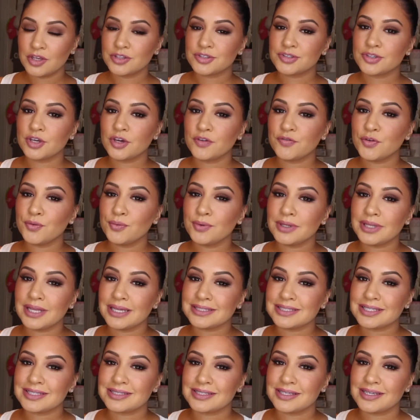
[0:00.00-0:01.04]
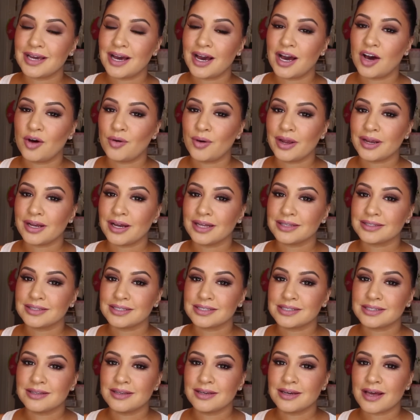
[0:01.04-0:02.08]
So if you would like to see how I got
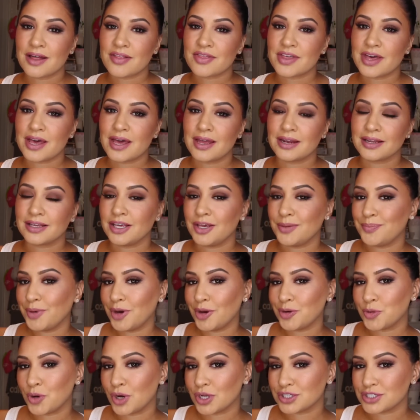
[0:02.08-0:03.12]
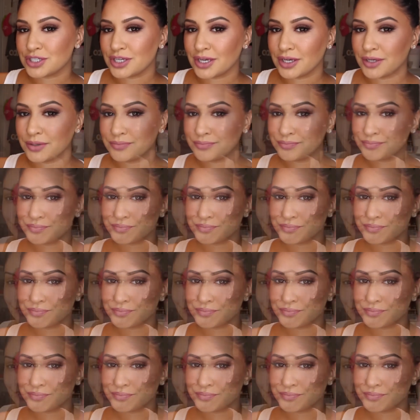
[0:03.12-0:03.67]
this look, then keep on watching.